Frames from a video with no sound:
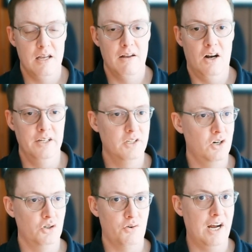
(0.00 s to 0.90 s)

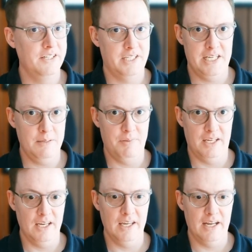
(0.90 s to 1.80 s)
Unzicker tries to keep the
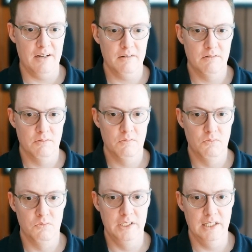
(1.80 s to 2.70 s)
king out,
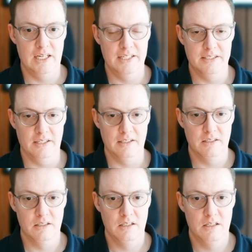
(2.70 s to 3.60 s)
realizing
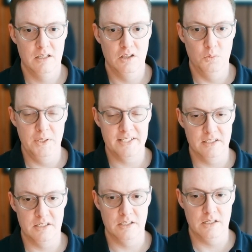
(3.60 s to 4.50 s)
the
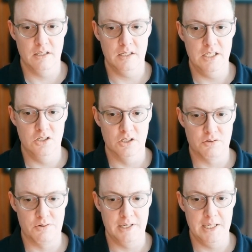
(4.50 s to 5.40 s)
weaknesses he just
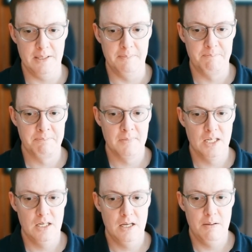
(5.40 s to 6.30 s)
created.
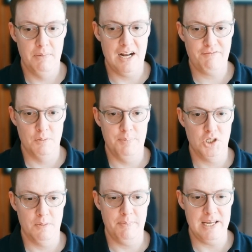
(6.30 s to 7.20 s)
But after
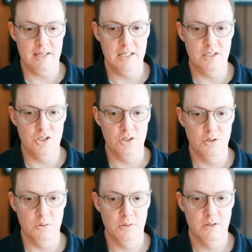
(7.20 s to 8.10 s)
bishop
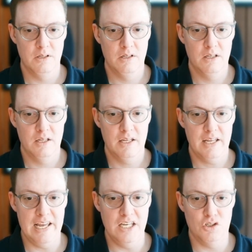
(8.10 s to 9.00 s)
e2,
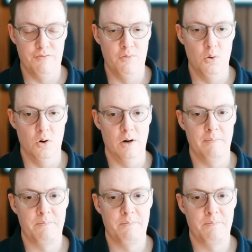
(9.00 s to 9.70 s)
h4,